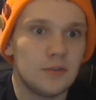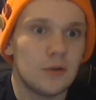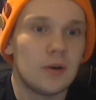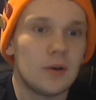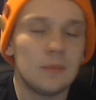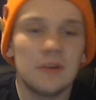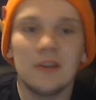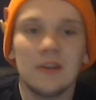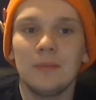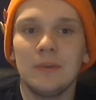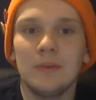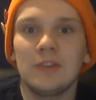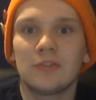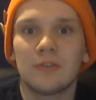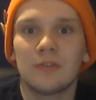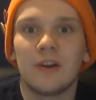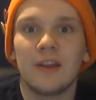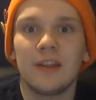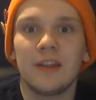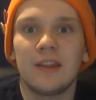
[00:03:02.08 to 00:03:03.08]
So I'm going to be
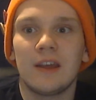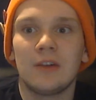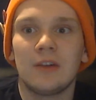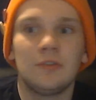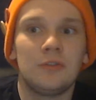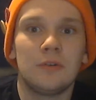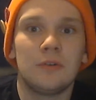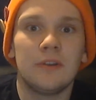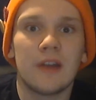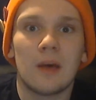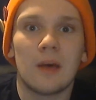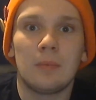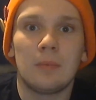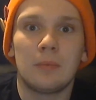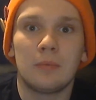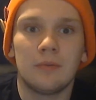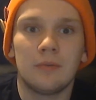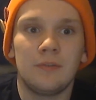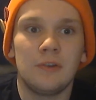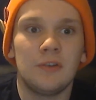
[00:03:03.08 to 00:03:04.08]
trying out doing
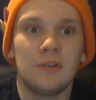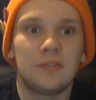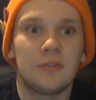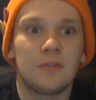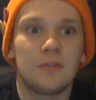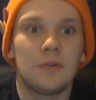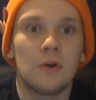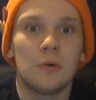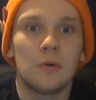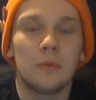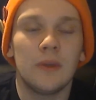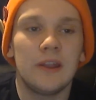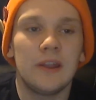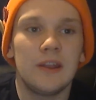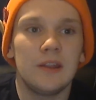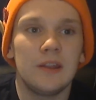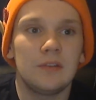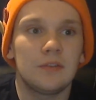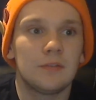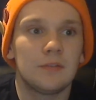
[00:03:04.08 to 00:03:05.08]
album reviews with no
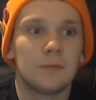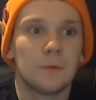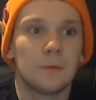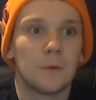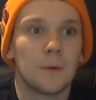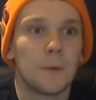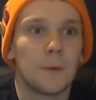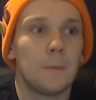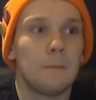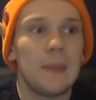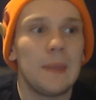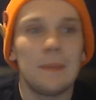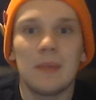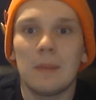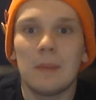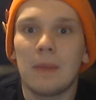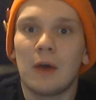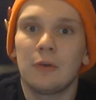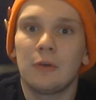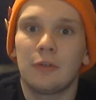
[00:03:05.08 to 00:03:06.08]
ratings for
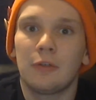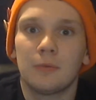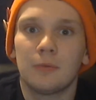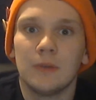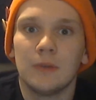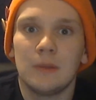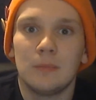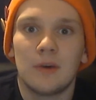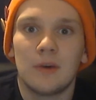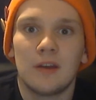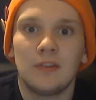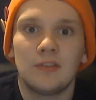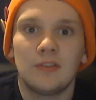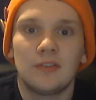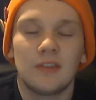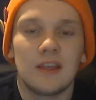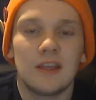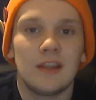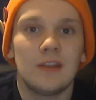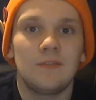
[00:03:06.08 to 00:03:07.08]
maybe about 3
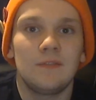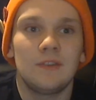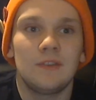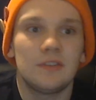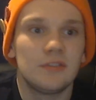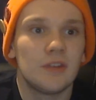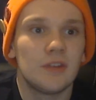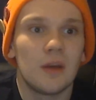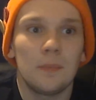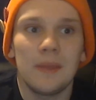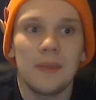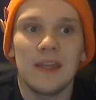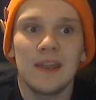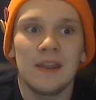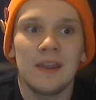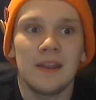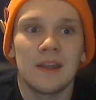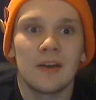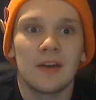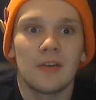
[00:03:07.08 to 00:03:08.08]
months, and if it's not
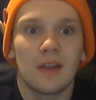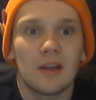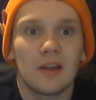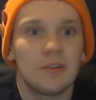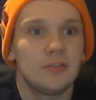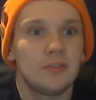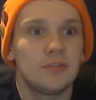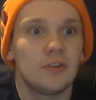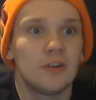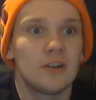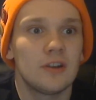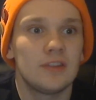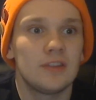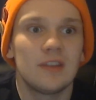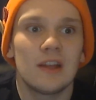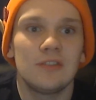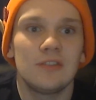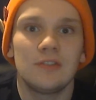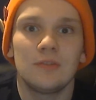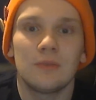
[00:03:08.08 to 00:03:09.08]
panning out, I'll start
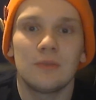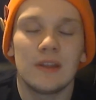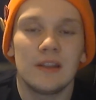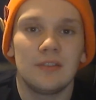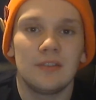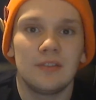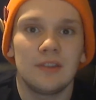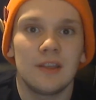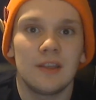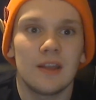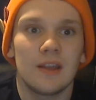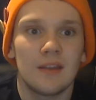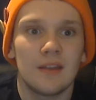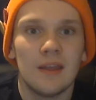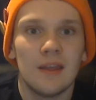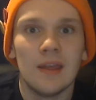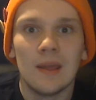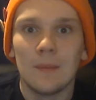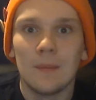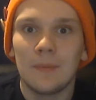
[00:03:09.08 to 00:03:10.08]
attaching ratings again,
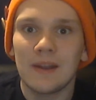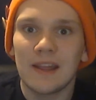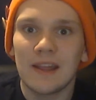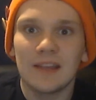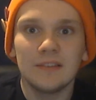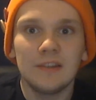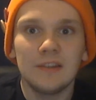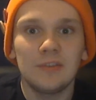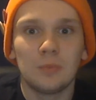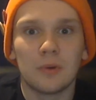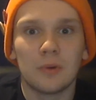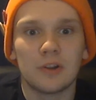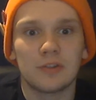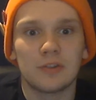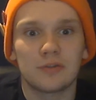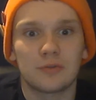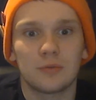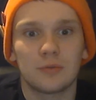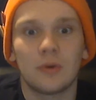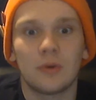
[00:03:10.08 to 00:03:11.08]
but I at least
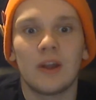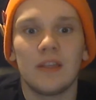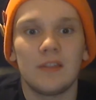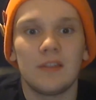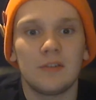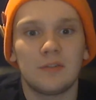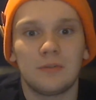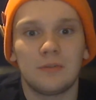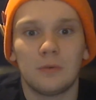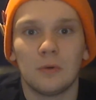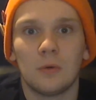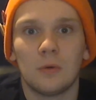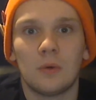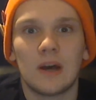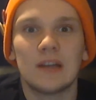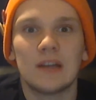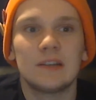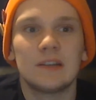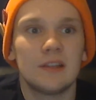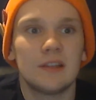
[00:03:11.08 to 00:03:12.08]
want to try this for a
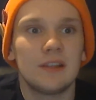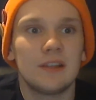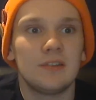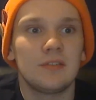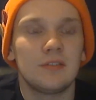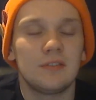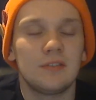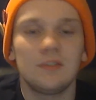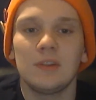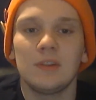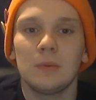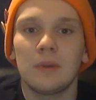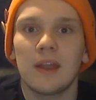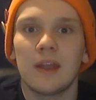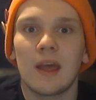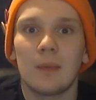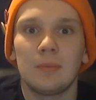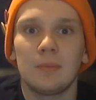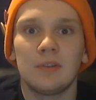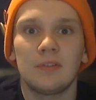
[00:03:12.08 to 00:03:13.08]
while and see
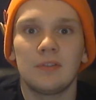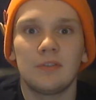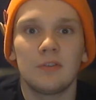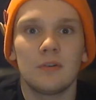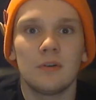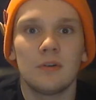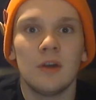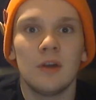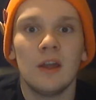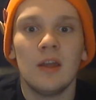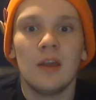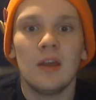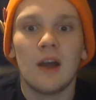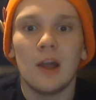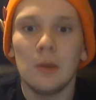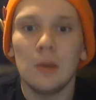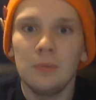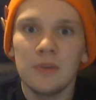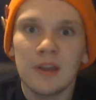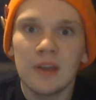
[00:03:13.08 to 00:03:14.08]
what happens. So
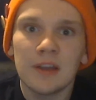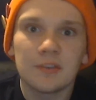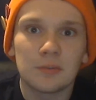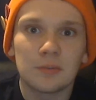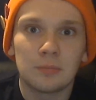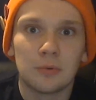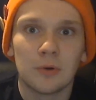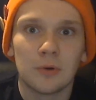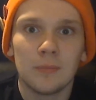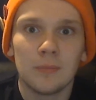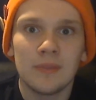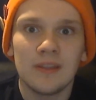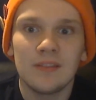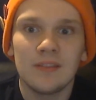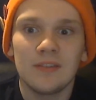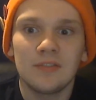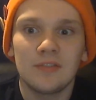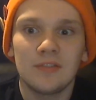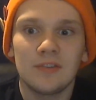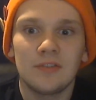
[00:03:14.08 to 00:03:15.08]
I hope you guys support me
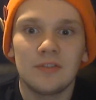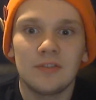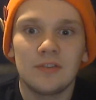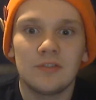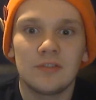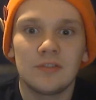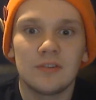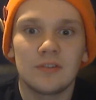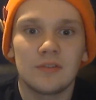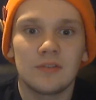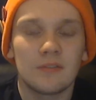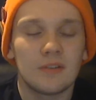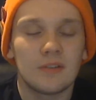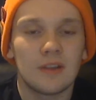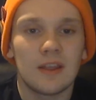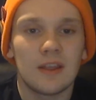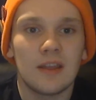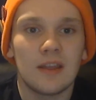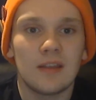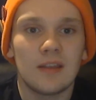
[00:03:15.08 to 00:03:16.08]
in this decision,
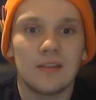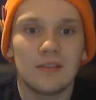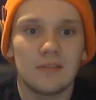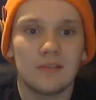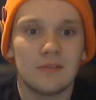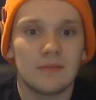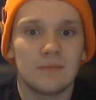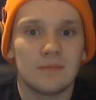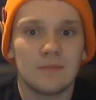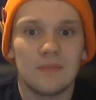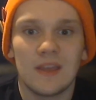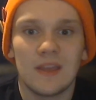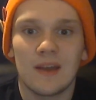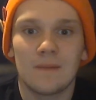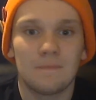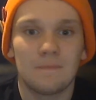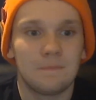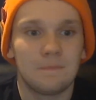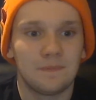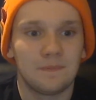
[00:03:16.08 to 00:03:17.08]
and
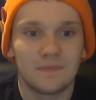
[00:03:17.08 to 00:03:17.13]
yeah,